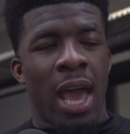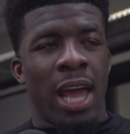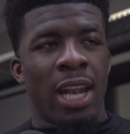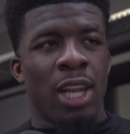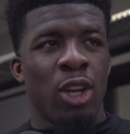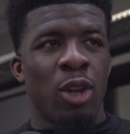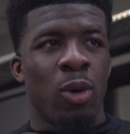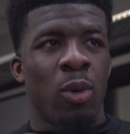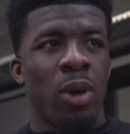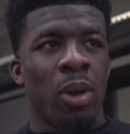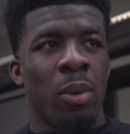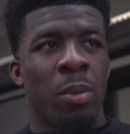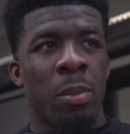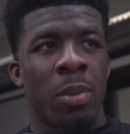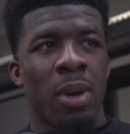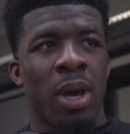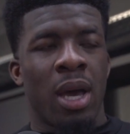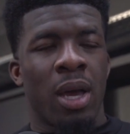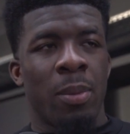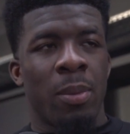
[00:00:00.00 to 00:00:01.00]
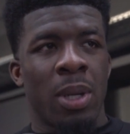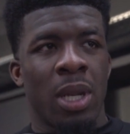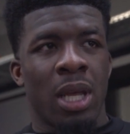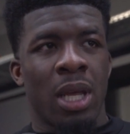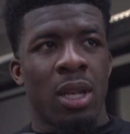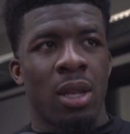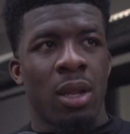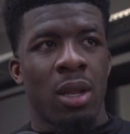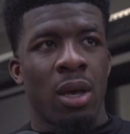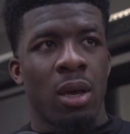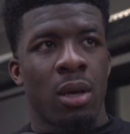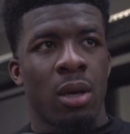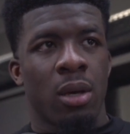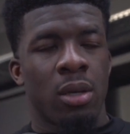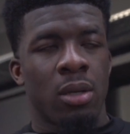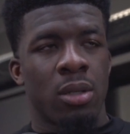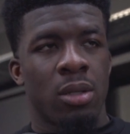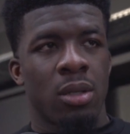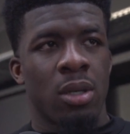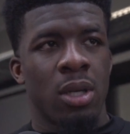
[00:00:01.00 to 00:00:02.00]
you know what, I mean,
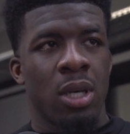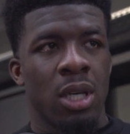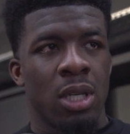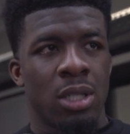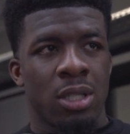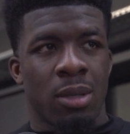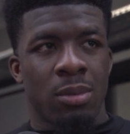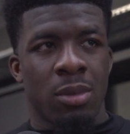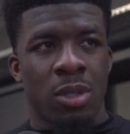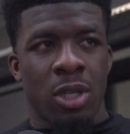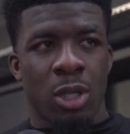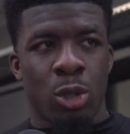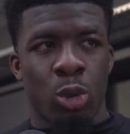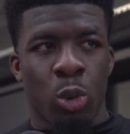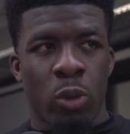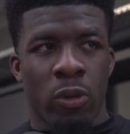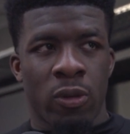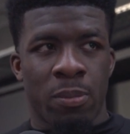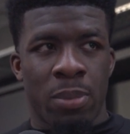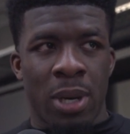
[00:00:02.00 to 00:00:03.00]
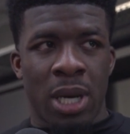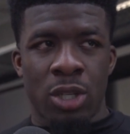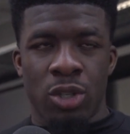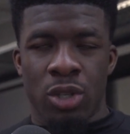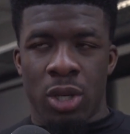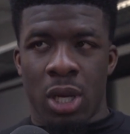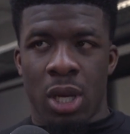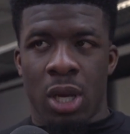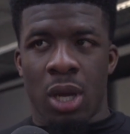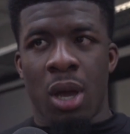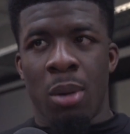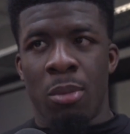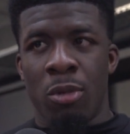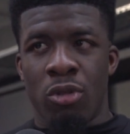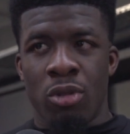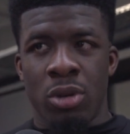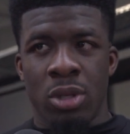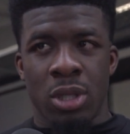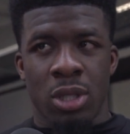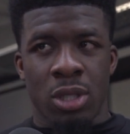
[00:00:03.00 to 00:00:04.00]
sometimes I talk with passion, it can come
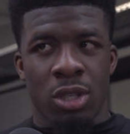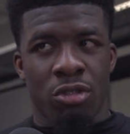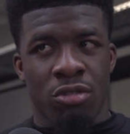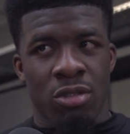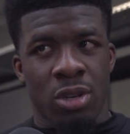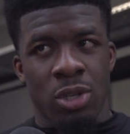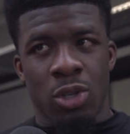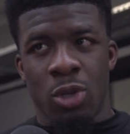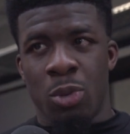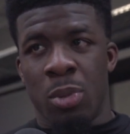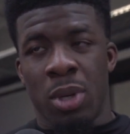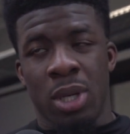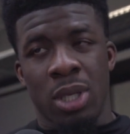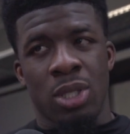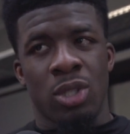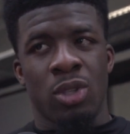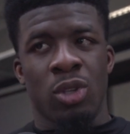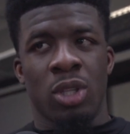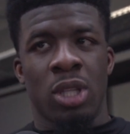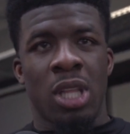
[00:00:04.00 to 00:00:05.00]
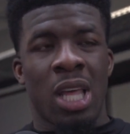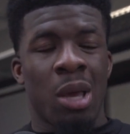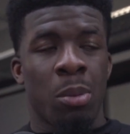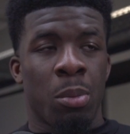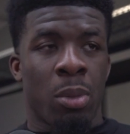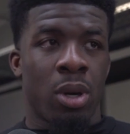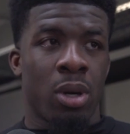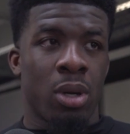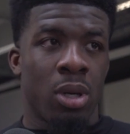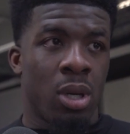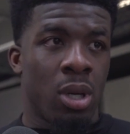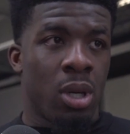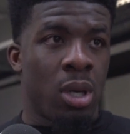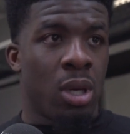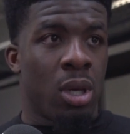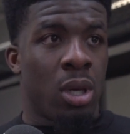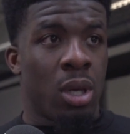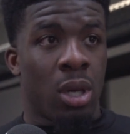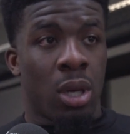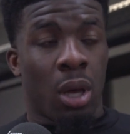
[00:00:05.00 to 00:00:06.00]
across as aggression, but it's not that. But
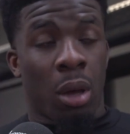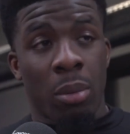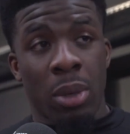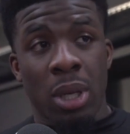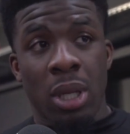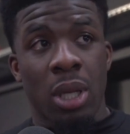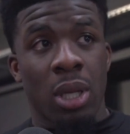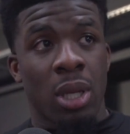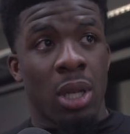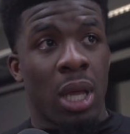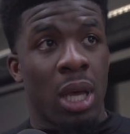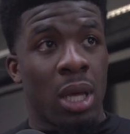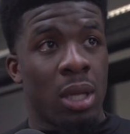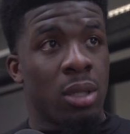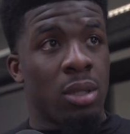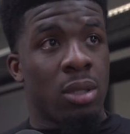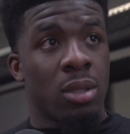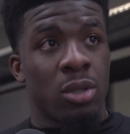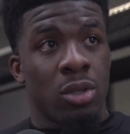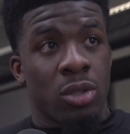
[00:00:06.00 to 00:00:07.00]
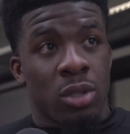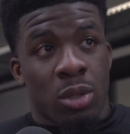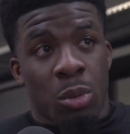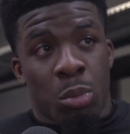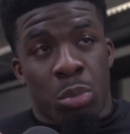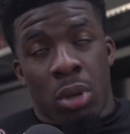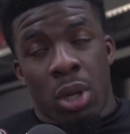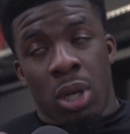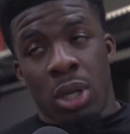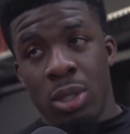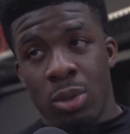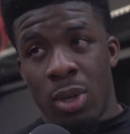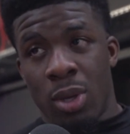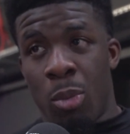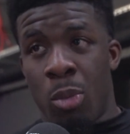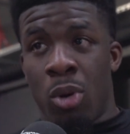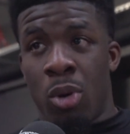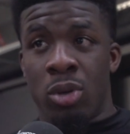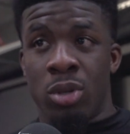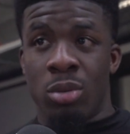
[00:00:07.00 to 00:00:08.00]
I mean it in, like, just the bluntest way
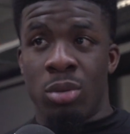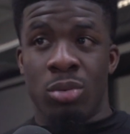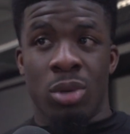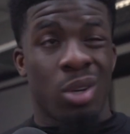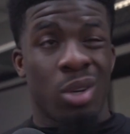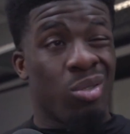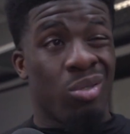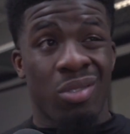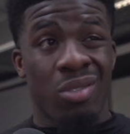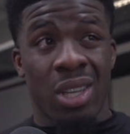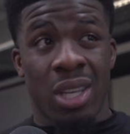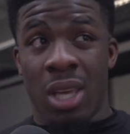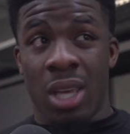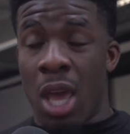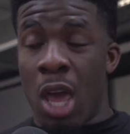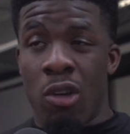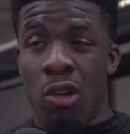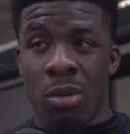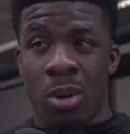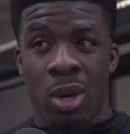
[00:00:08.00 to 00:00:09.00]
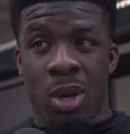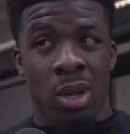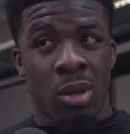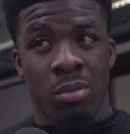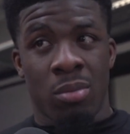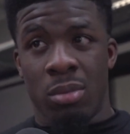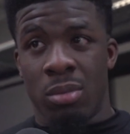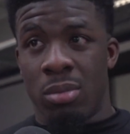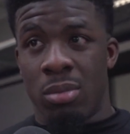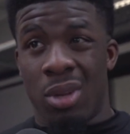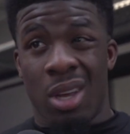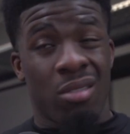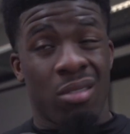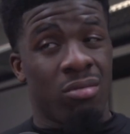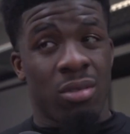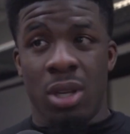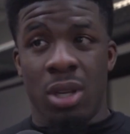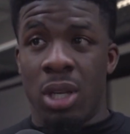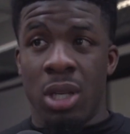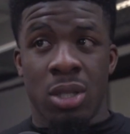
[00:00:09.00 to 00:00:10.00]
possible. I don't really care about them, like,
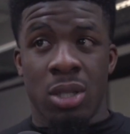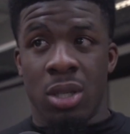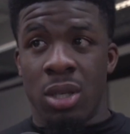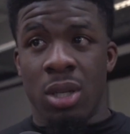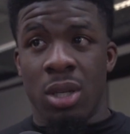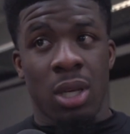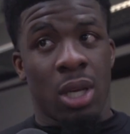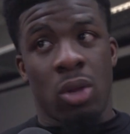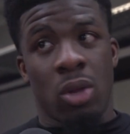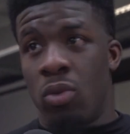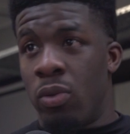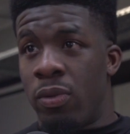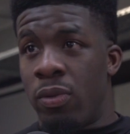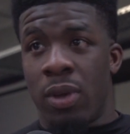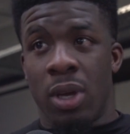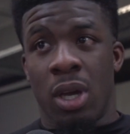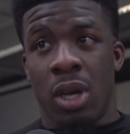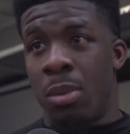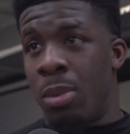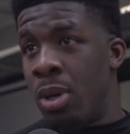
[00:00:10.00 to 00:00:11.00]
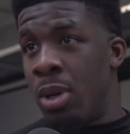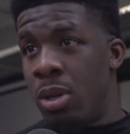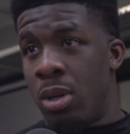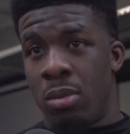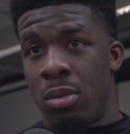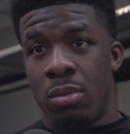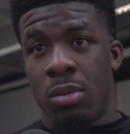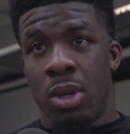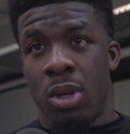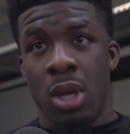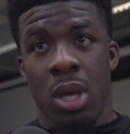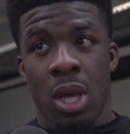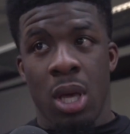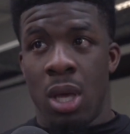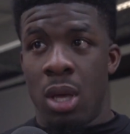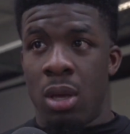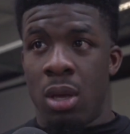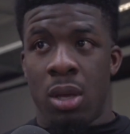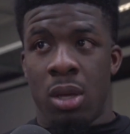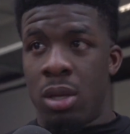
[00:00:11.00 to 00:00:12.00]
realistically. I don't think about them.
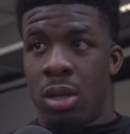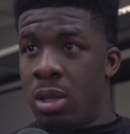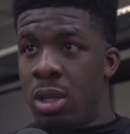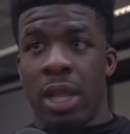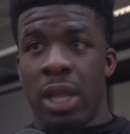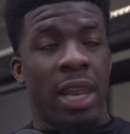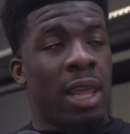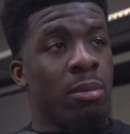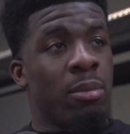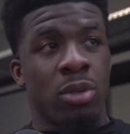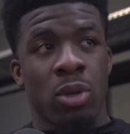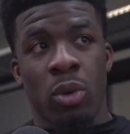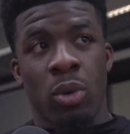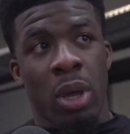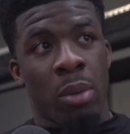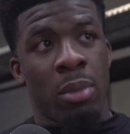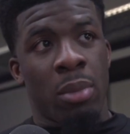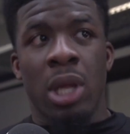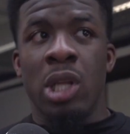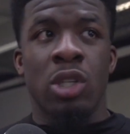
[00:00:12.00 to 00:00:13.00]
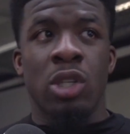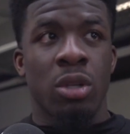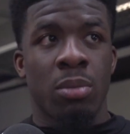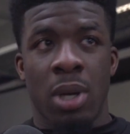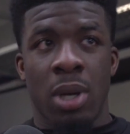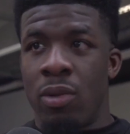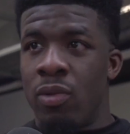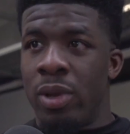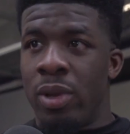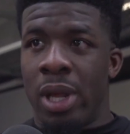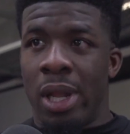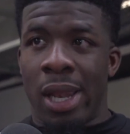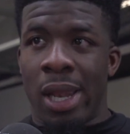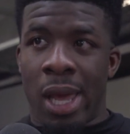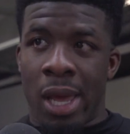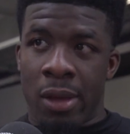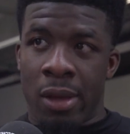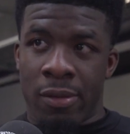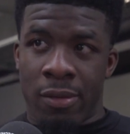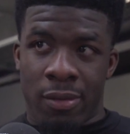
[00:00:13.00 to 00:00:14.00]
Their names don't get mentioned in my everyday
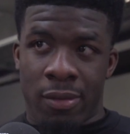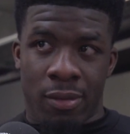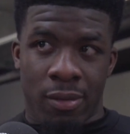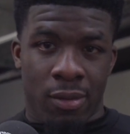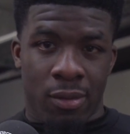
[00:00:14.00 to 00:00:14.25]
life.